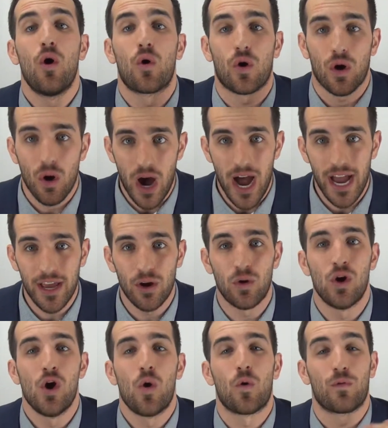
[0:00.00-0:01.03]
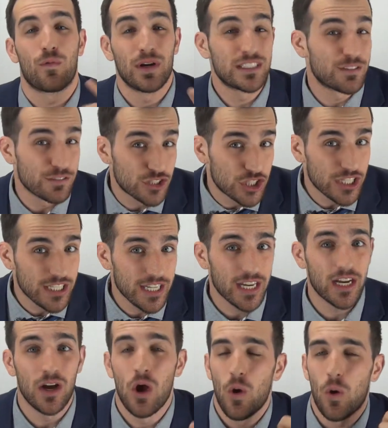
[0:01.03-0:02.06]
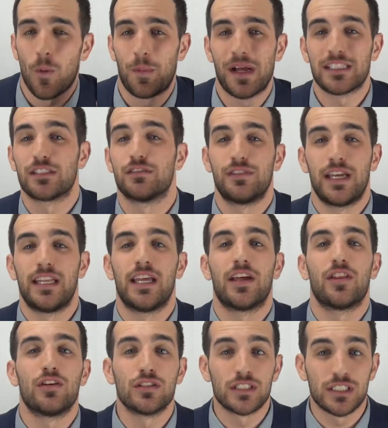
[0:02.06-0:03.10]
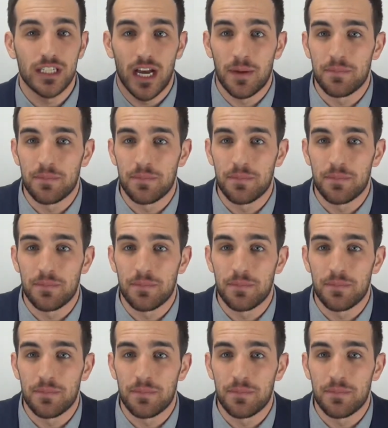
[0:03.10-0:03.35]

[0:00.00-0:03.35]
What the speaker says: or Ohio or West Virginia or Pennsylvania, those